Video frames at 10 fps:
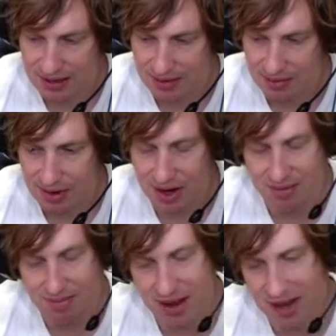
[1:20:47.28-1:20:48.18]
well,
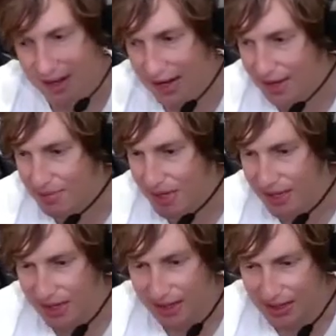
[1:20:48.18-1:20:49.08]
man, like, I mean,
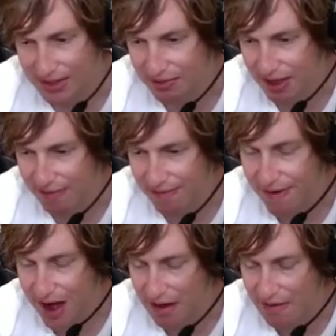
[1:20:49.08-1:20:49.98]
like there's like
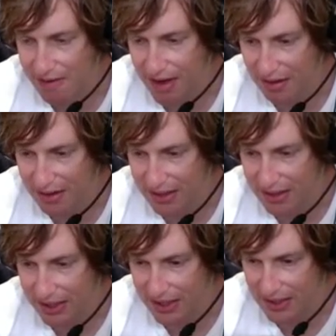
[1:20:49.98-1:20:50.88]
5,000
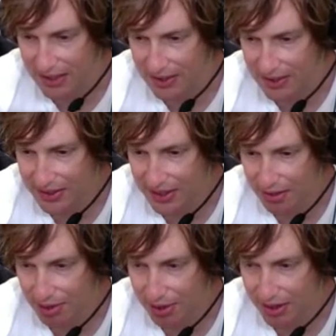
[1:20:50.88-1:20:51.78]
things that you could say
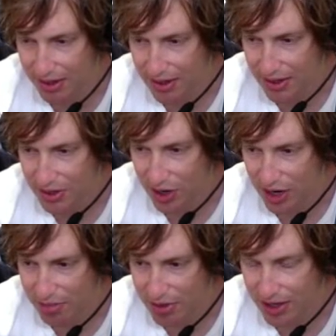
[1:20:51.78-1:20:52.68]
about trying
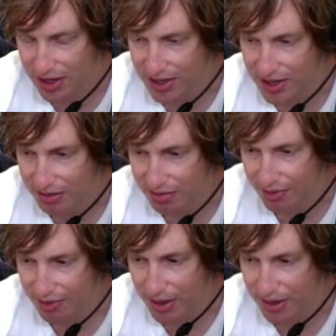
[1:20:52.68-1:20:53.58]
to be a young
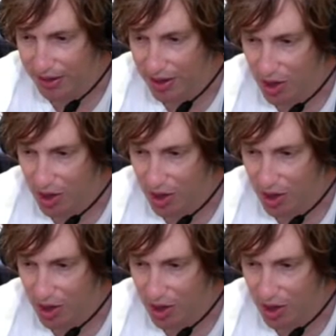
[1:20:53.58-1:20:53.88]
filmmaker.